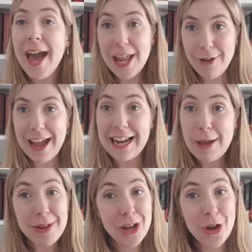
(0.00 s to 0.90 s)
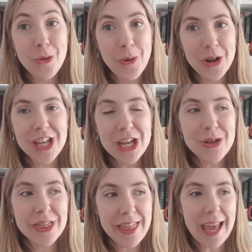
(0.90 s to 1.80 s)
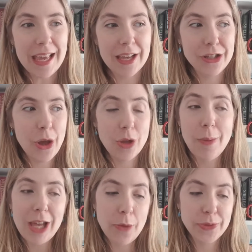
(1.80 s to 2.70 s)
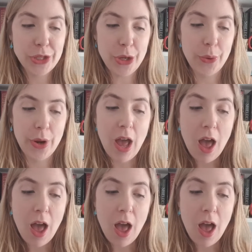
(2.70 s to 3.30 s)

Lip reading: Anyway, let me know what you think. So coming up soon,